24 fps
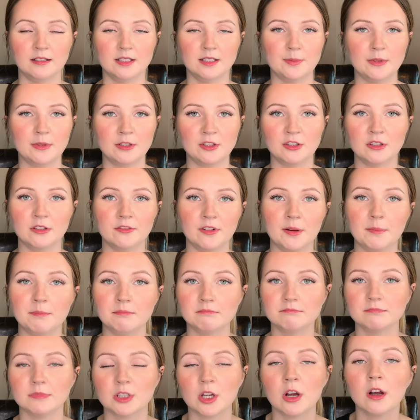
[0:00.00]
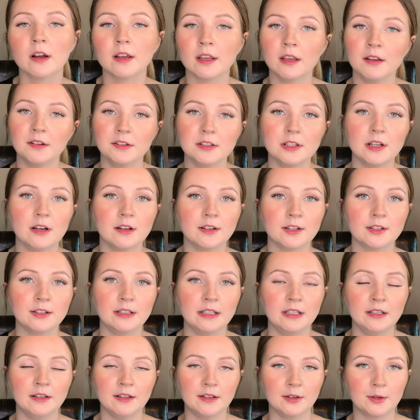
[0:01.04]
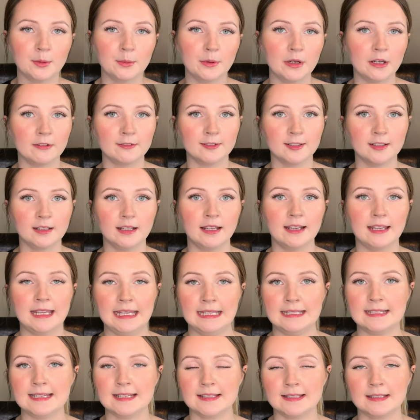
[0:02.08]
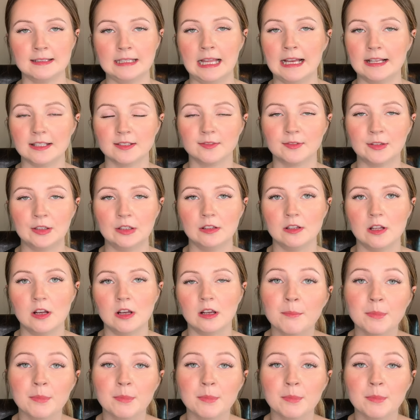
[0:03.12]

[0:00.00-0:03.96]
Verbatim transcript: especially if I'm talking a lot or eating or whatever. Like, it doesn't last very long.